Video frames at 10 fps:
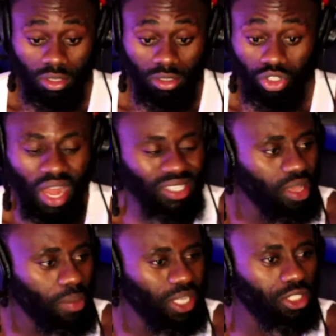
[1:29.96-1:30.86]
Should I say
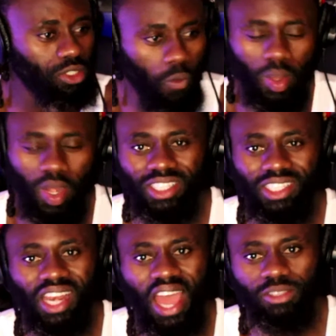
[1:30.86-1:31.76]
my stupidest
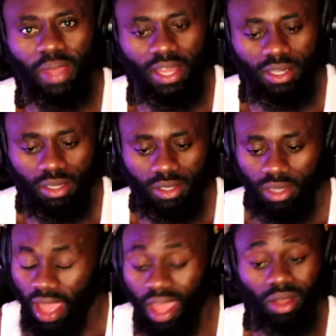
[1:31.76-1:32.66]
classmate?
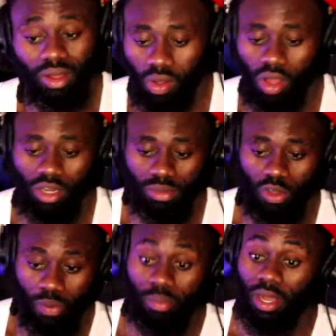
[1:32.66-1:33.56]
I ain't gonna call them
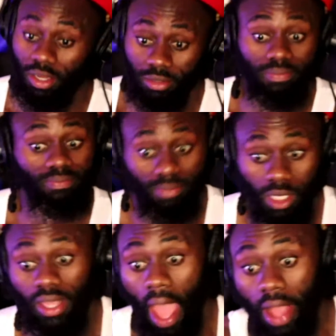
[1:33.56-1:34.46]
stupid, but
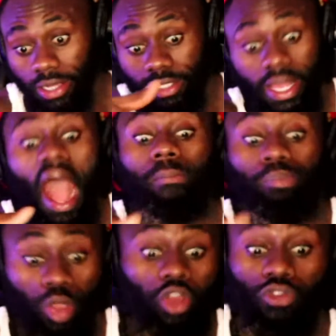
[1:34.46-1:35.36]
y'all can see how
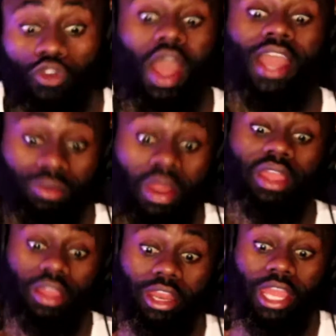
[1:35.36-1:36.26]
beautiful and green
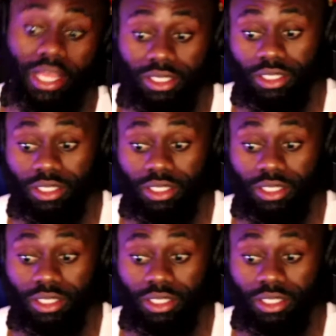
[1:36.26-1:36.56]
it is.